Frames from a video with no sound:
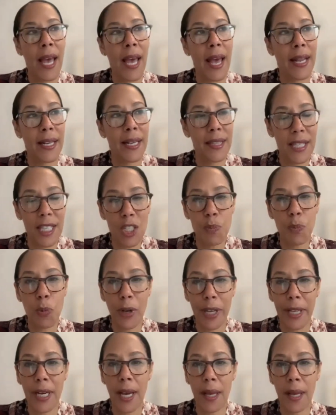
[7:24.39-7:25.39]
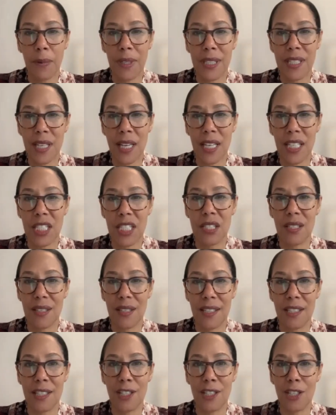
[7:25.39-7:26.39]
And at this point, I would say
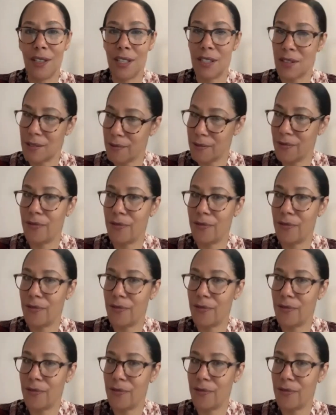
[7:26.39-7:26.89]
it's